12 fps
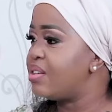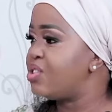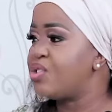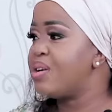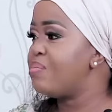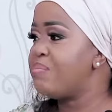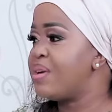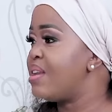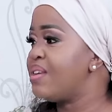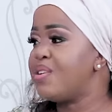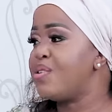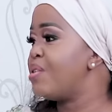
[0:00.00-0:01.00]
a jolly
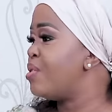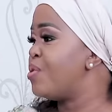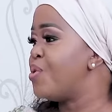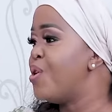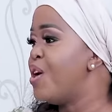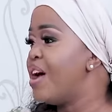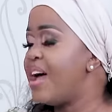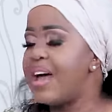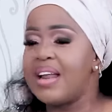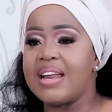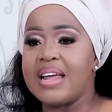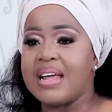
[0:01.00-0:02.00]
mellow yellow.
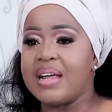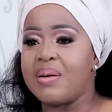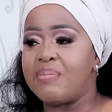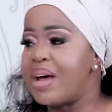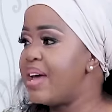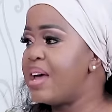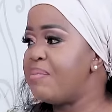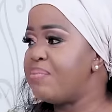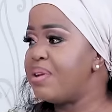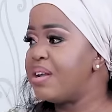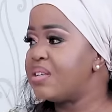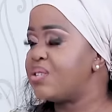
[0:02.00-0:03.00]
And my
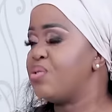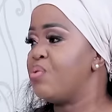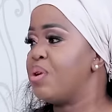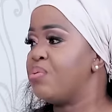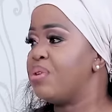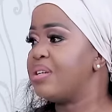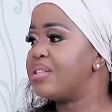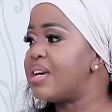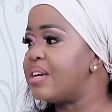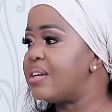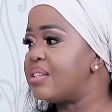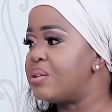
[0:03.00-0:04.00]
happiness, no one will
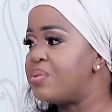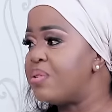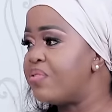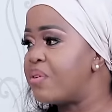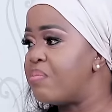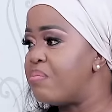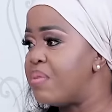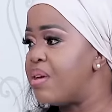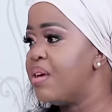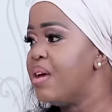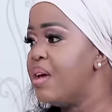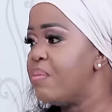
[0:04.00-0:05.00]
take it away from
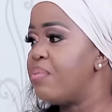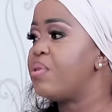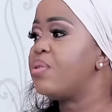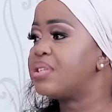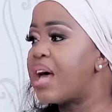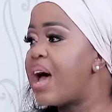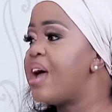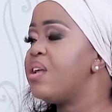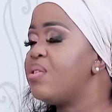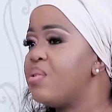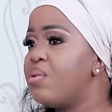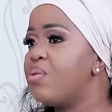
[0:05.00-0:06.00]
me. Because
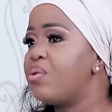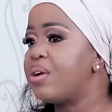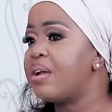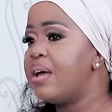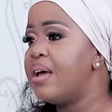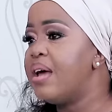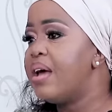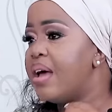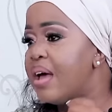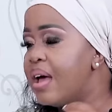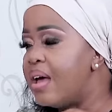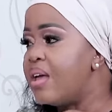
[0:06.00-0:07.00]
I know gore
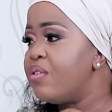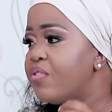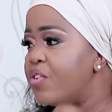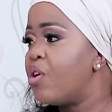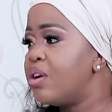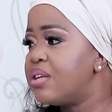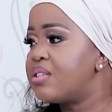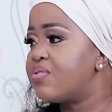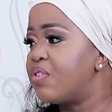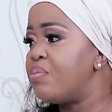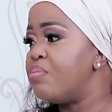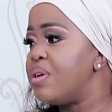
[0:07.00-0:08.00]
if God is
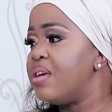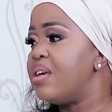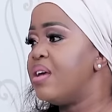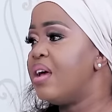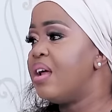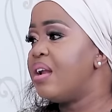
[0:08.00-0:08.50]
for me,